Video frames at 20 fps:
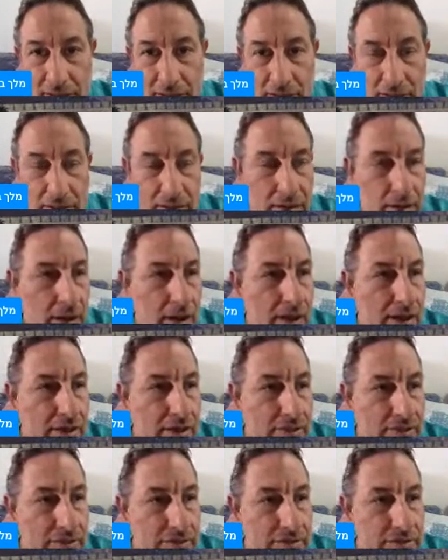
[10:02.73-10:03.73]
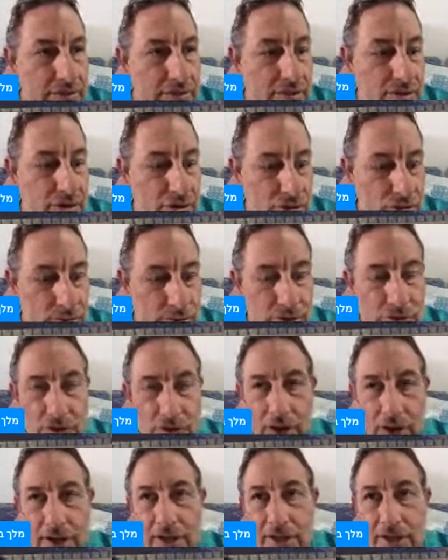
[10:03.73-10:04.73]
Zahav. Should we try
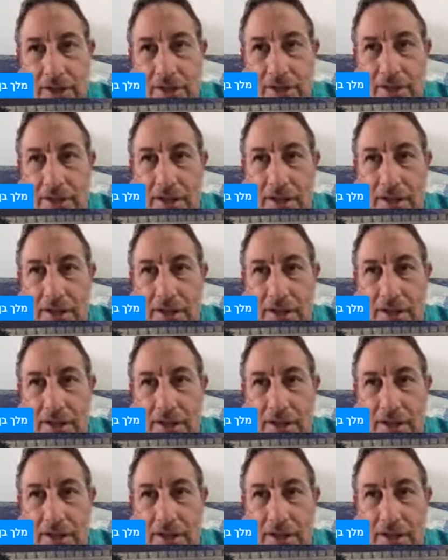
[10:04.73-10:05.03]
to take the